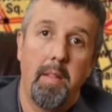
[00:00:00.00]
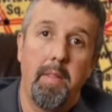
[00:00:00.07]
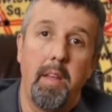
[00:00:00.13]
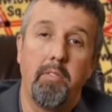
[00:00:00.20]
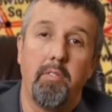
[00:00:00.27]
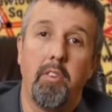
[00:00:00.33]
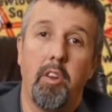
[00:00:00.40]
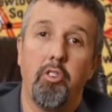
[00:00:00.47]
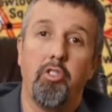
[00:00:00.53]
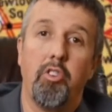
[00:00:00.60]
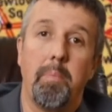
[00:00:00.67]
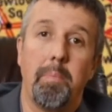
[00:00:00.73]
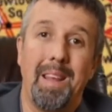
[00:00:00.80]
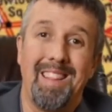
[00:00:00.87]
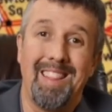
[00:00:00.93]
that's their
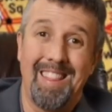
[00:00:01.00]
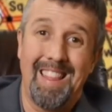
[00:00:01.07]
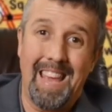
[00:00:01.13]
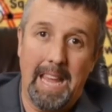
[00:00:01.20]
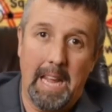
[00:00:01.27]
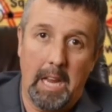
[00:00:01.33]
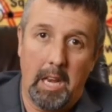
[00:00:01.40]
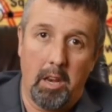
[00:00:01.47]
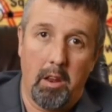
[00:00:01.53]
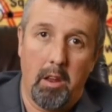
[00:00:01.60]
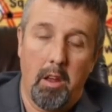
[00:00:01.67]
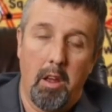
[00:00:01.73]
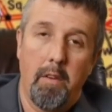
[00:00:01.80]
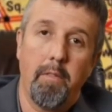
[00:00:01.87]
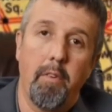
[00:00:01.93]
shipping lane
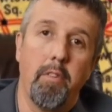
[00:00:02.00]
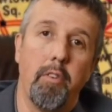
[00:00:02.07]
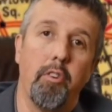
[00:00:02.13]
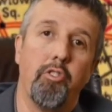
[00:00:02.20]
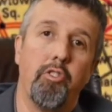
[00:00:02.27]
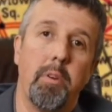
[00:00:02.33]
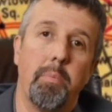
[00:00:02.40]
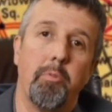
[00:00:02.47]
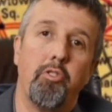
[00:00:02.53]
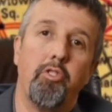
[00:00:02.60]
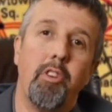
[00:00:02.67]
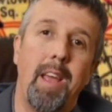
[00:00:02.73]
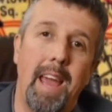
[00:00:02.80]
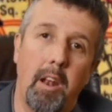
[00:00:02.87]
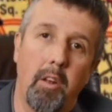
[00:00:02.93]
for their ships'
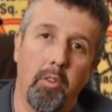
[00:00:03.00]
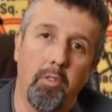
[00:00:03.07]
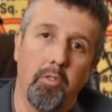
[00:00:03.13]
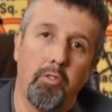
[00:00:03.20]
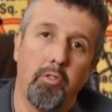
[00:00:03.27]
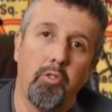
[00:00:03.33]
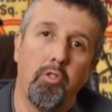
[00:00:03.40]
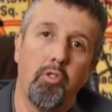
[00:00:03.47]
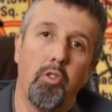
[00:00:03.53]
channels